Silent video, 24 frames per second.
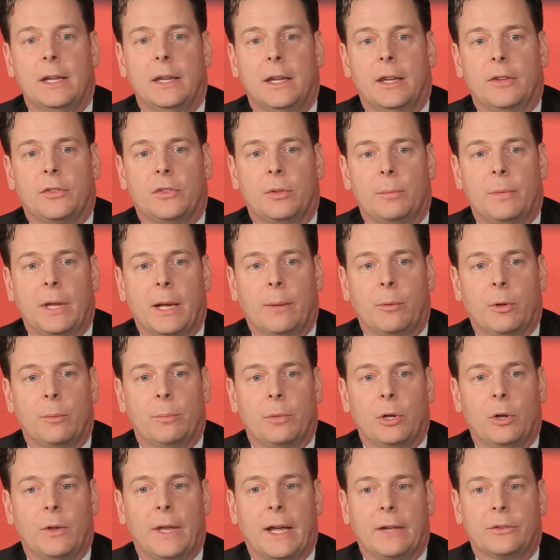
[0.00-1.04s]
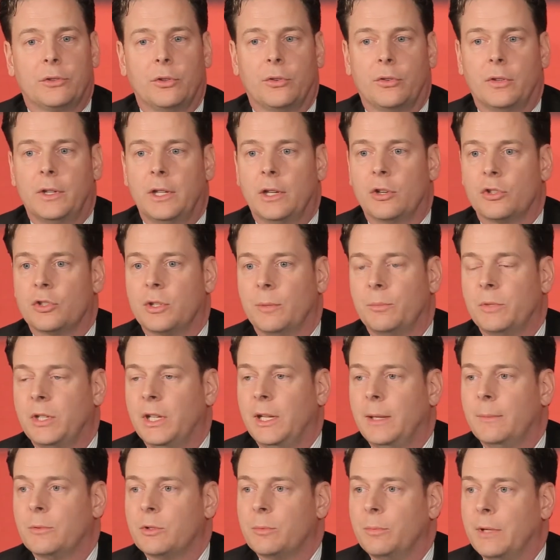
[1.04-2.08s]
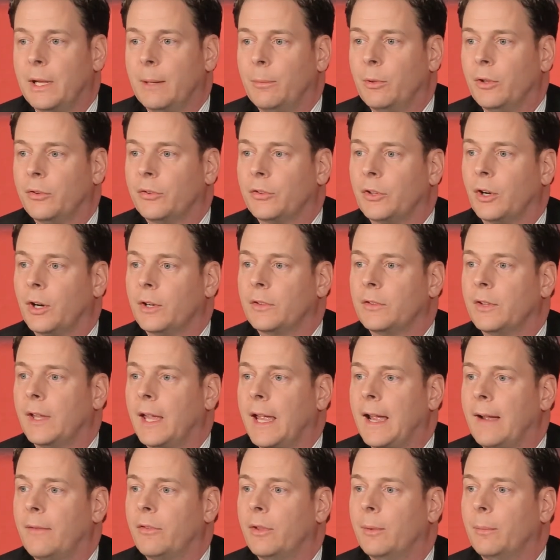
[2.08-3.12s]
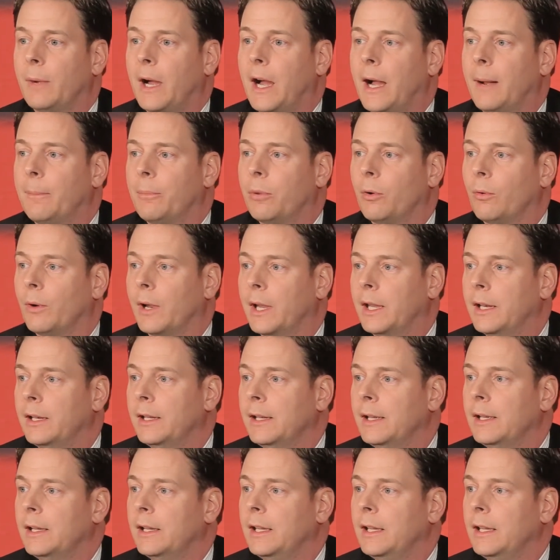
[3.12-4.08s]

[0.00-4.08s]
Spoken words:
is to be able to build out those leadership teams, be able to start to have them operate